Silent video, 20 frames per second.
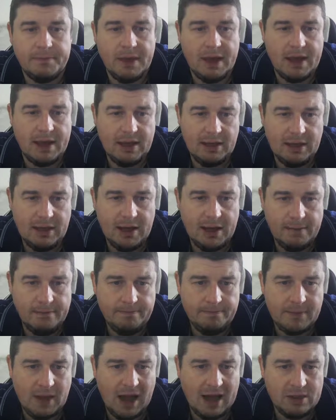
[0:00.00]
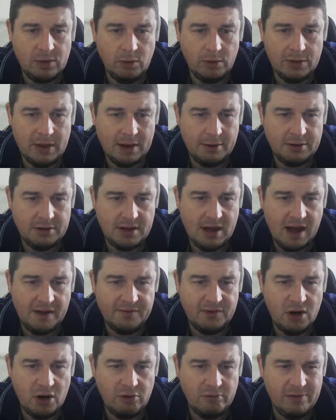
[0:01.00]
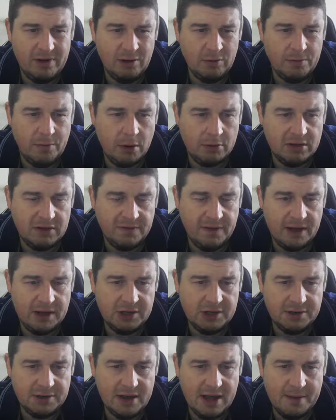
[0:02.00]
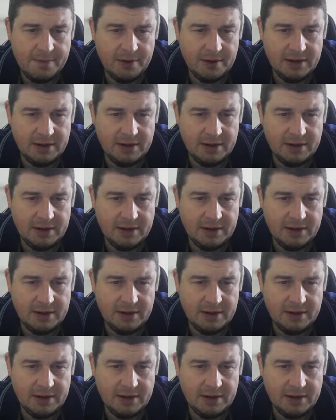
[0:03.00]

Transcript: They, I thought they would have no real motivation there,